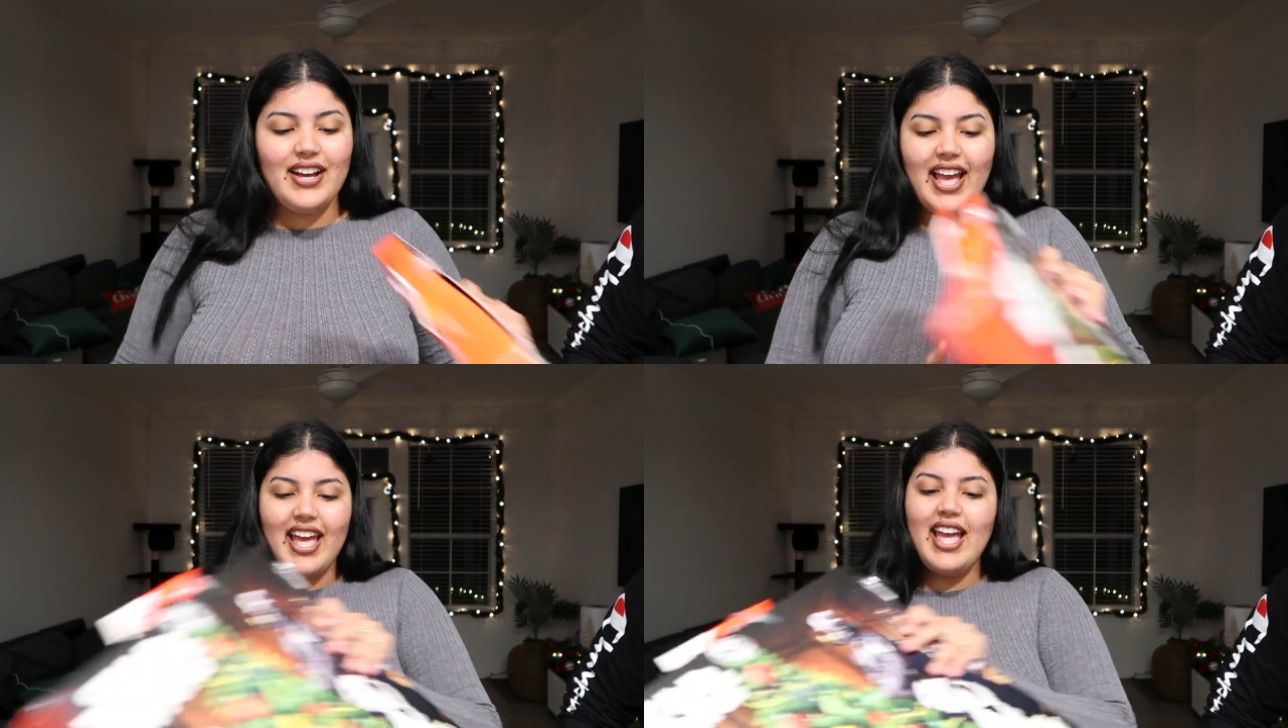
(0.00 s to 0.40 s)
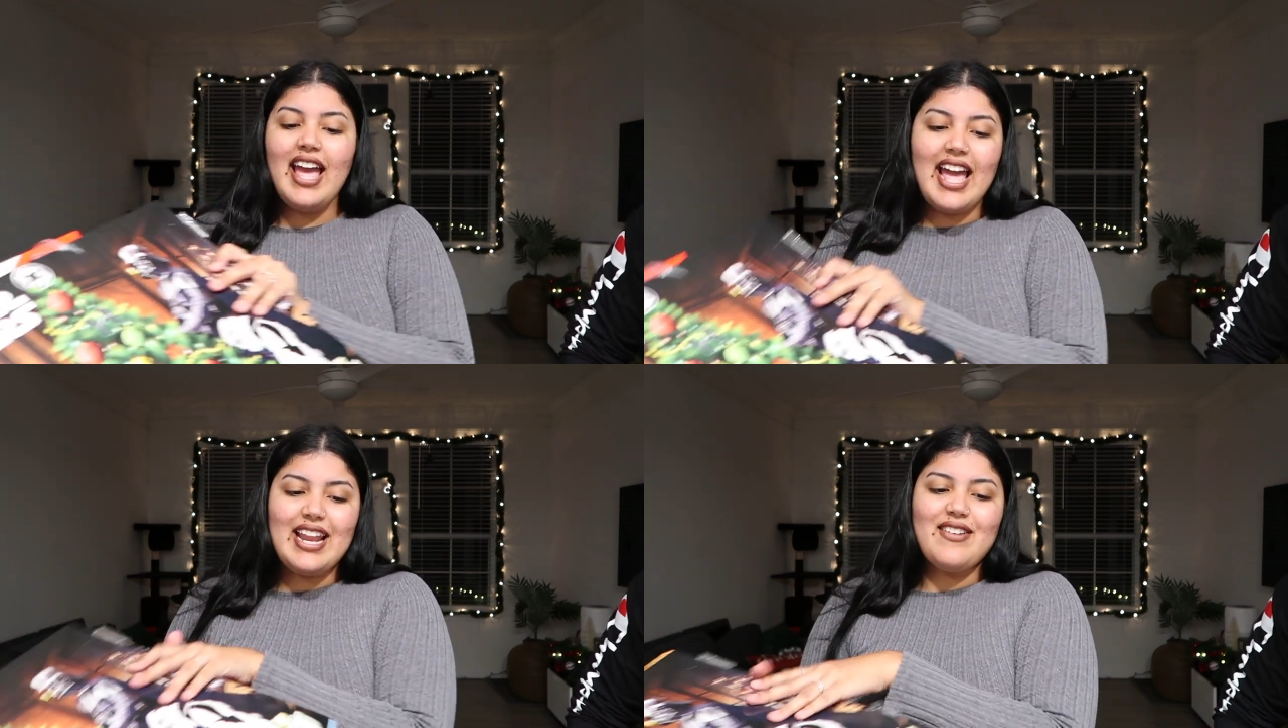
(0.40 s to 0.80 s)

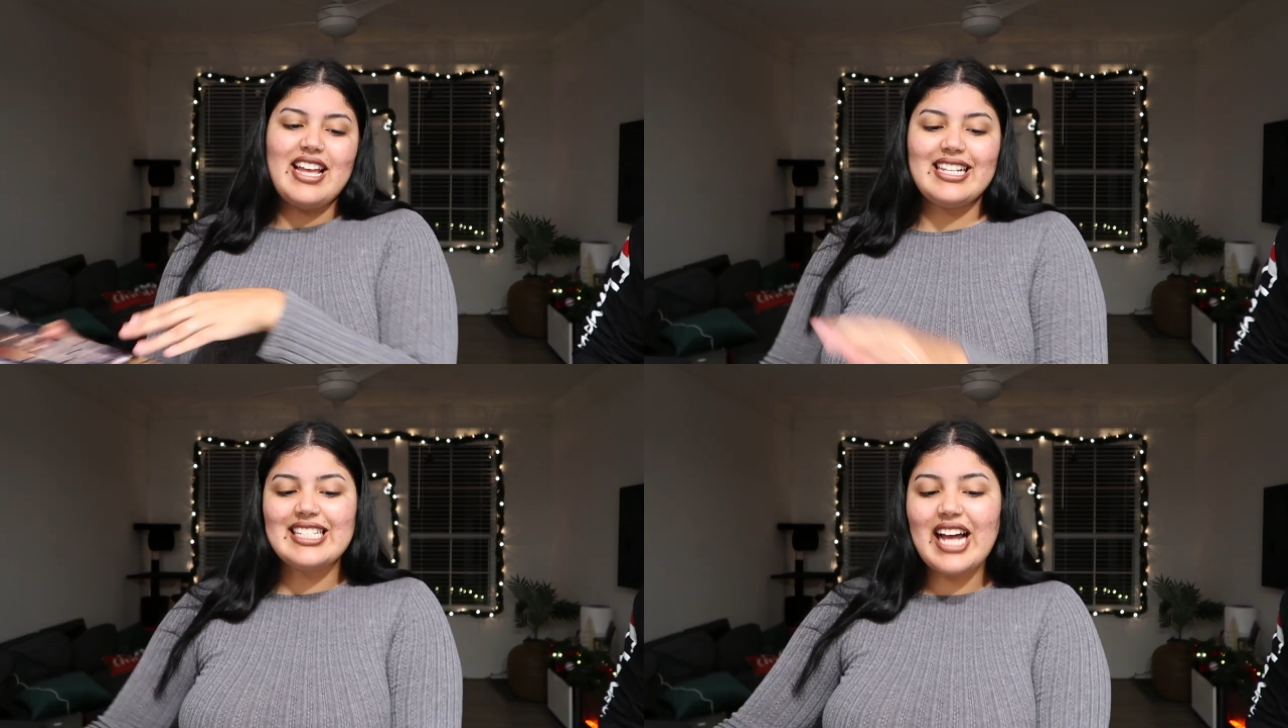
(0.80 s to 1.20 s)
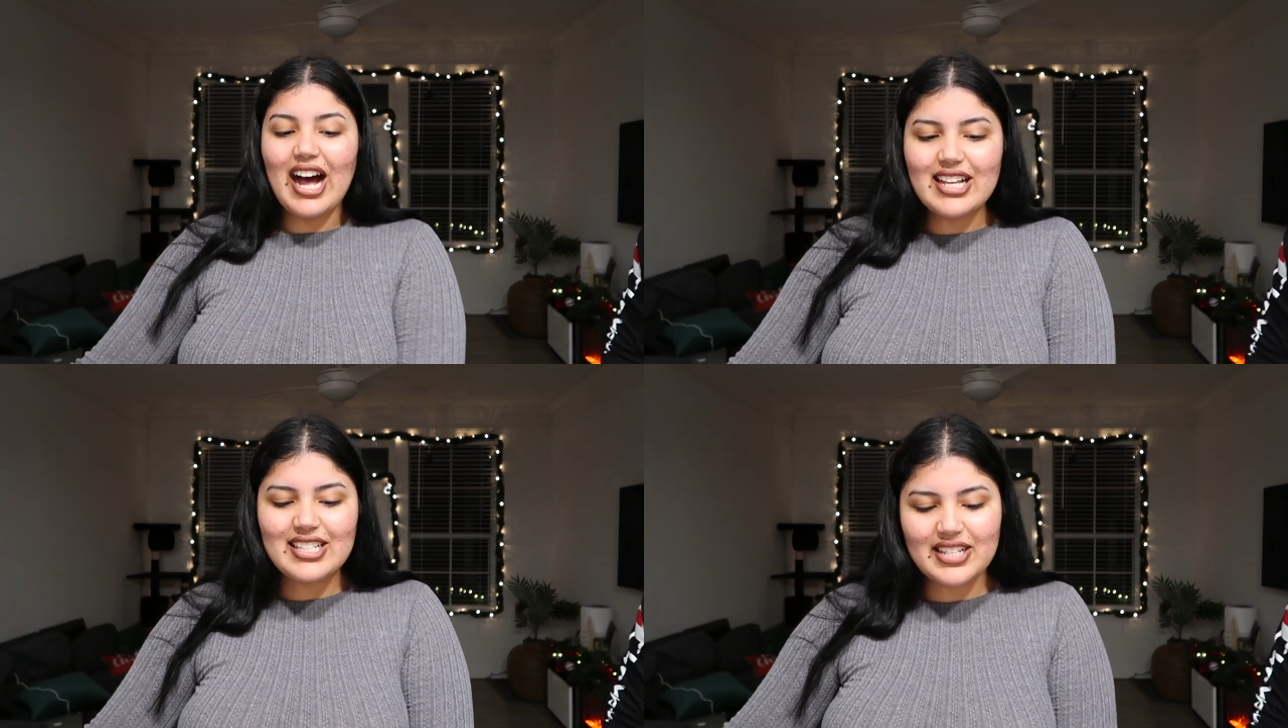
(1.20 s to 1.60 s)
okay. Anyways,
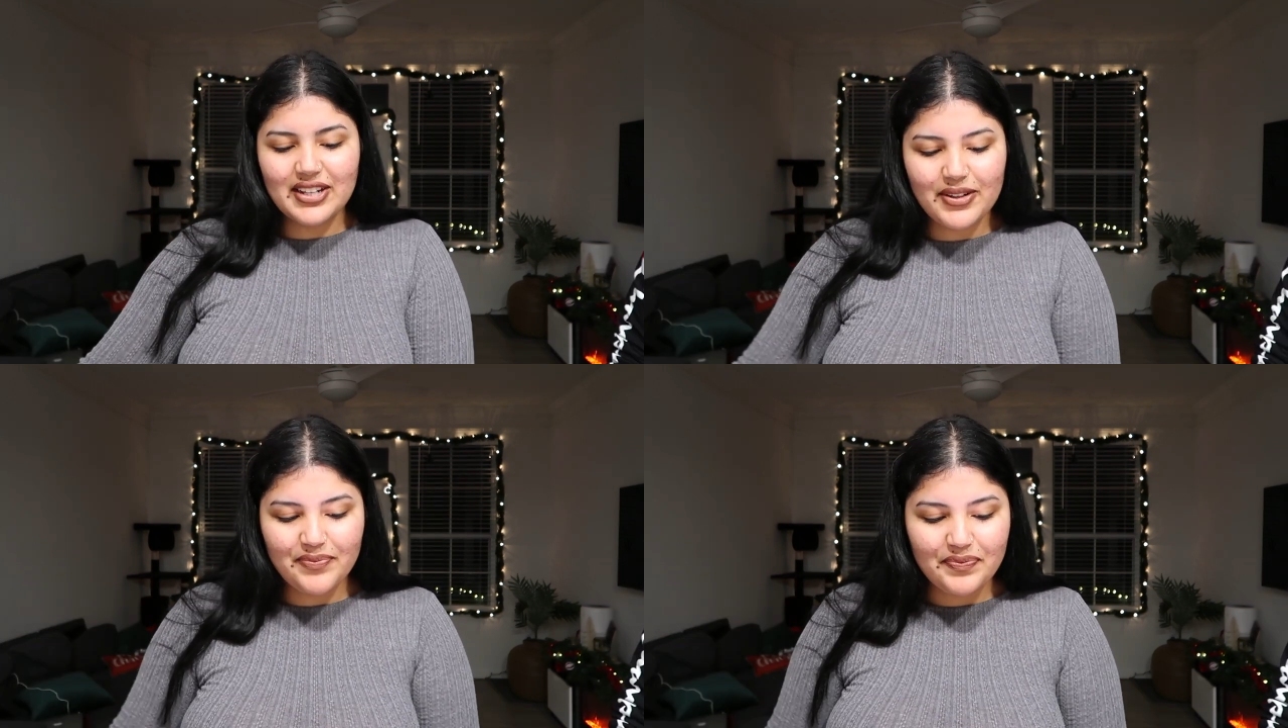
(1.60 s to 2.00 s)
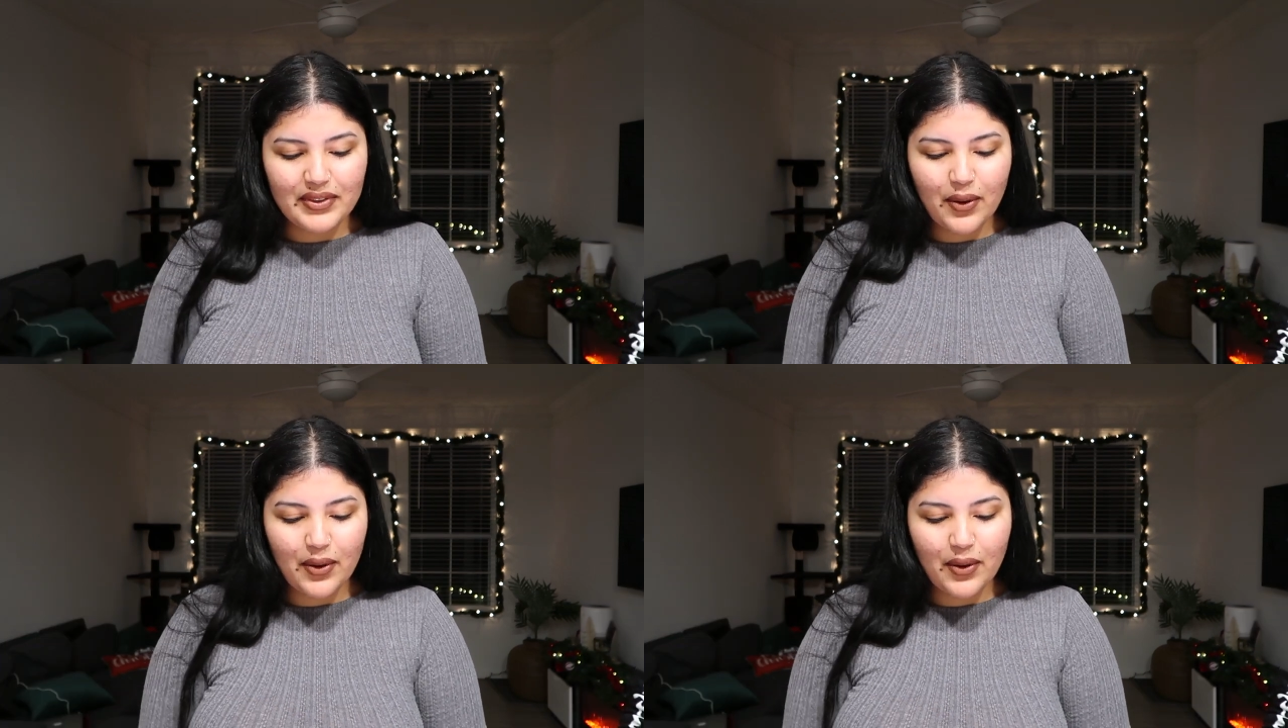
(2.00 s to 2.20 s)
also